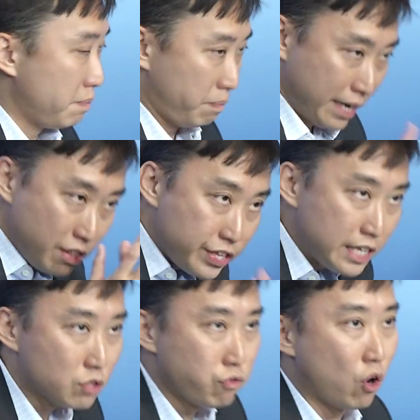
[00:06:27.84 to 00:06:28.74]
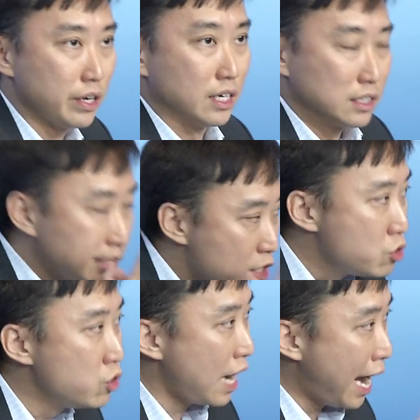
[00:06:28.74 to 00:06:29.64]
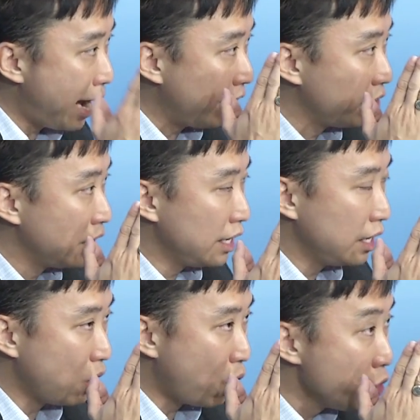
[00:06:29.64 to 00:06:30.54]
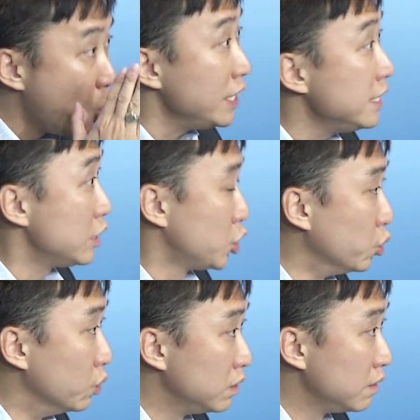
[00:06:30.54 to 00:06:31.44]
In these 4 years, they could have, you only need two.